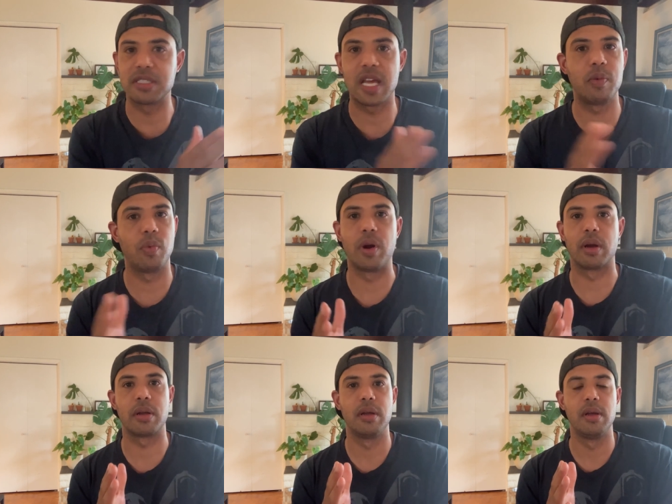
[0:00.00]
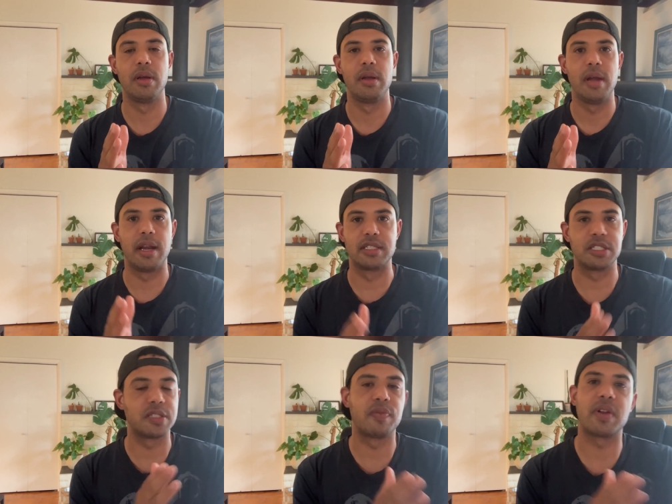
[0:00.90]
same work. And it's the
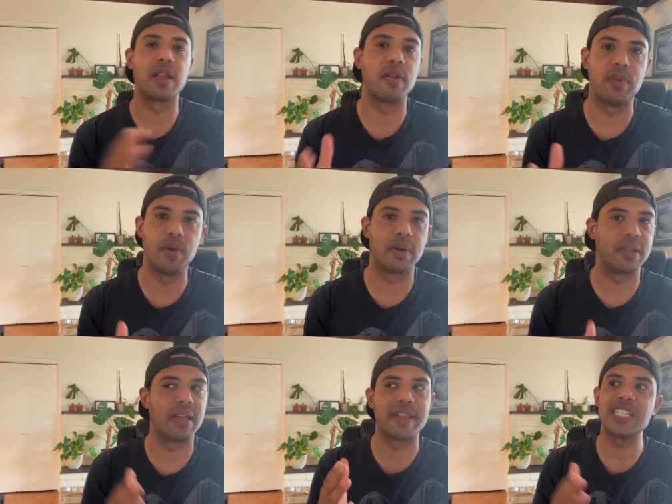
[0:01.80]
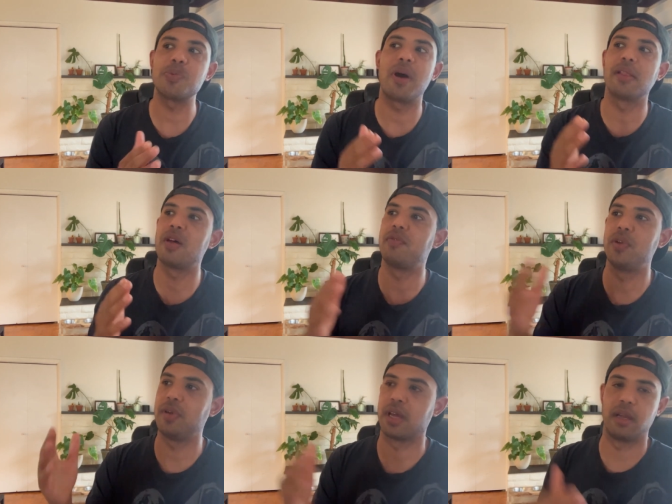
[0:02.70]
stuff that I love doing. And that's why I love
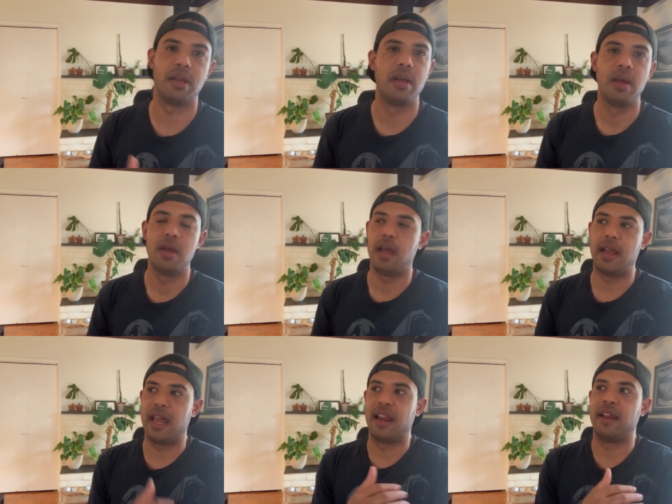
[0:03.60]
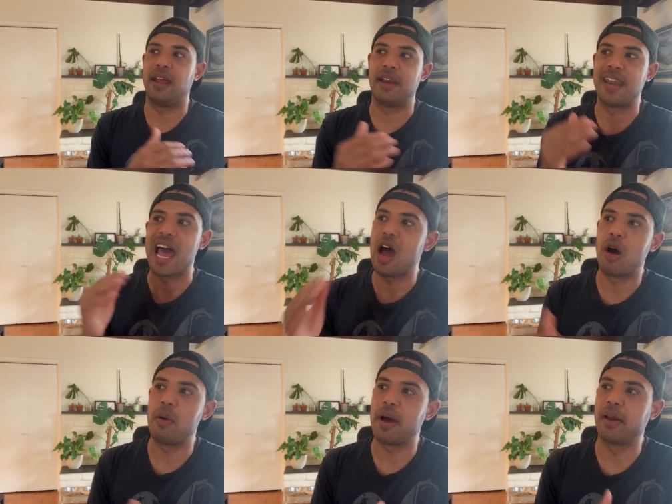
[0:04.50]
doing it. And, and, and
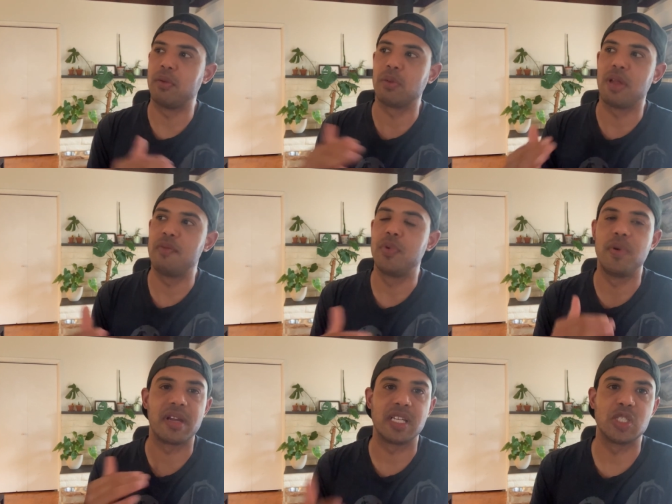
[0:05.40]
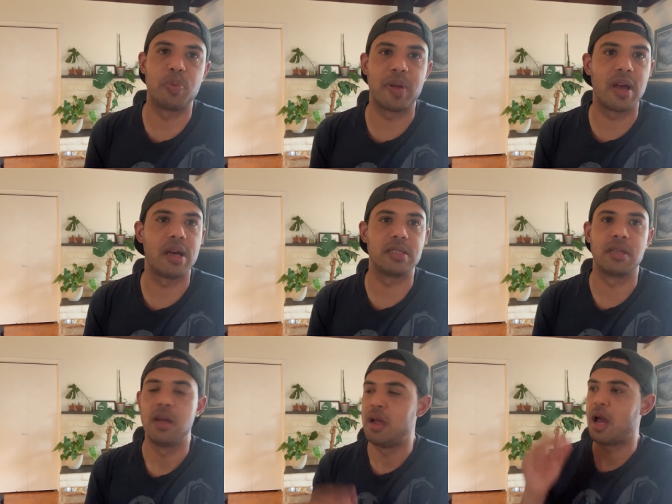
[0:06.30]
now I don't love doing it just because
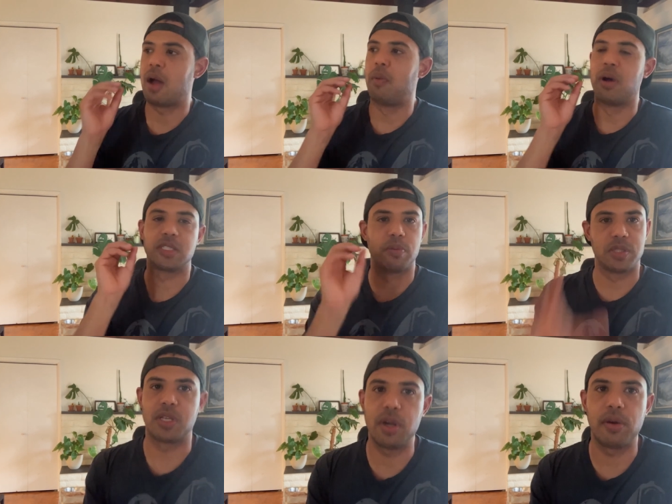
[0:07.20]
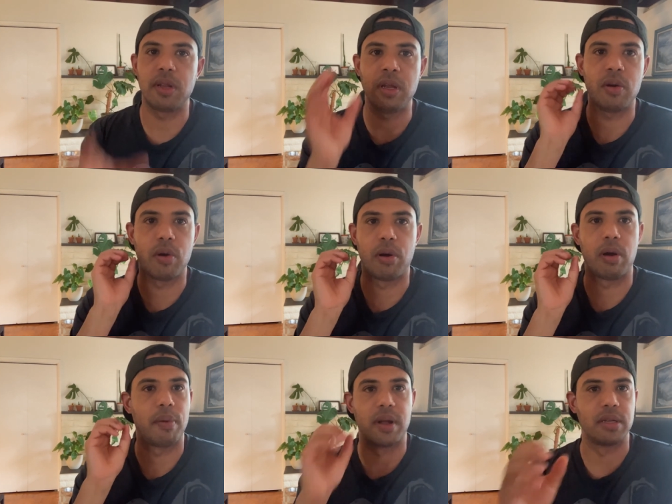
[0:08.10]
I want some security or I
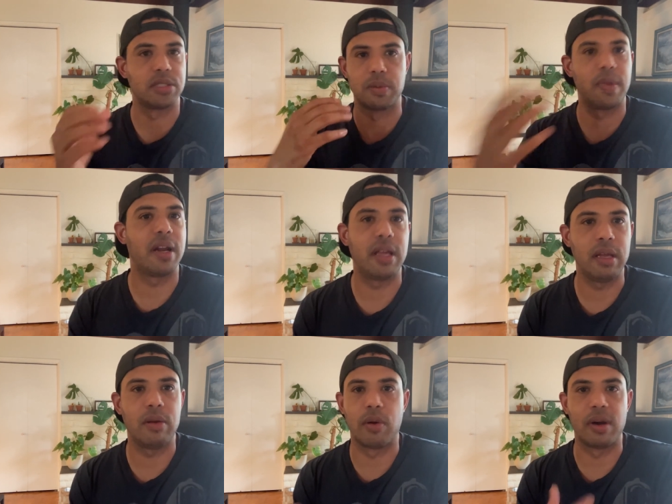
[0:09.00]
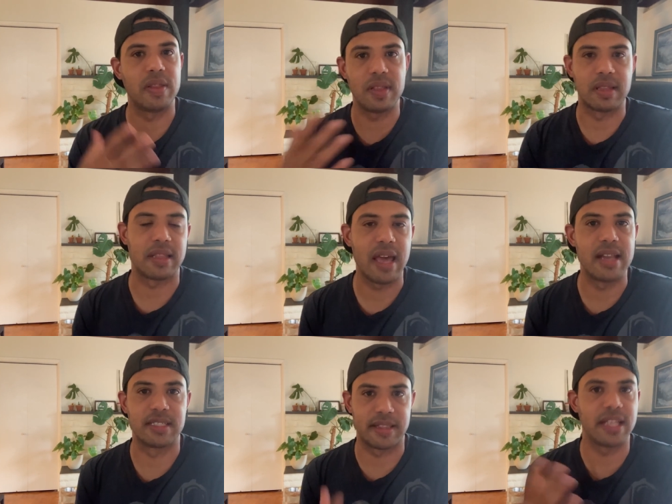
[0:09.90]
want some money or anything like that.
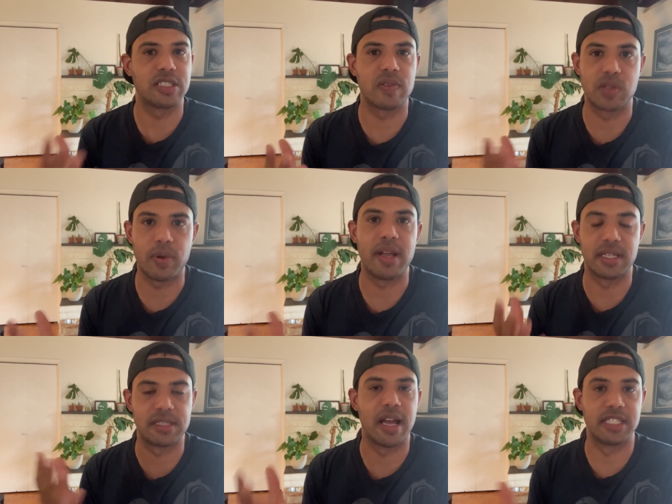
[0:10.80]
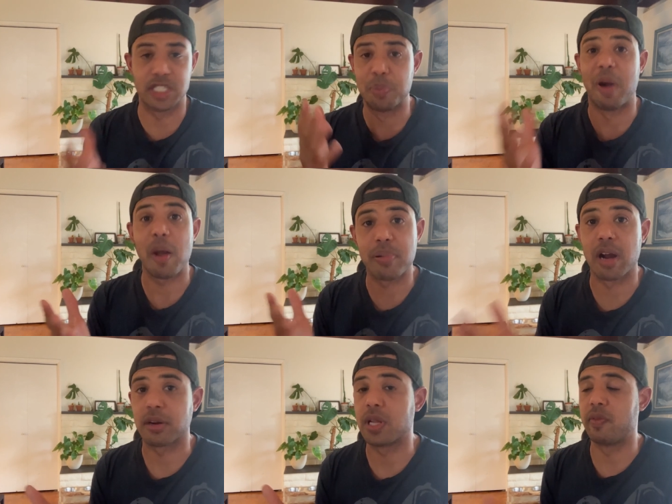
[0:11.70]
It's like, that stuff's great. It's nice. It's a
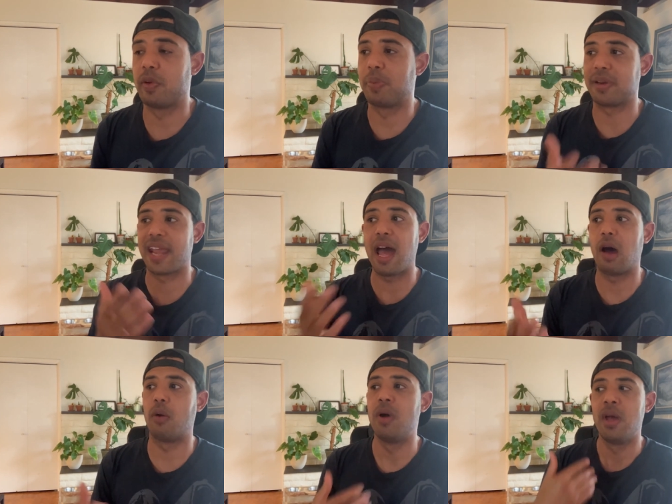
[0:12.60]
byproduct of it. But now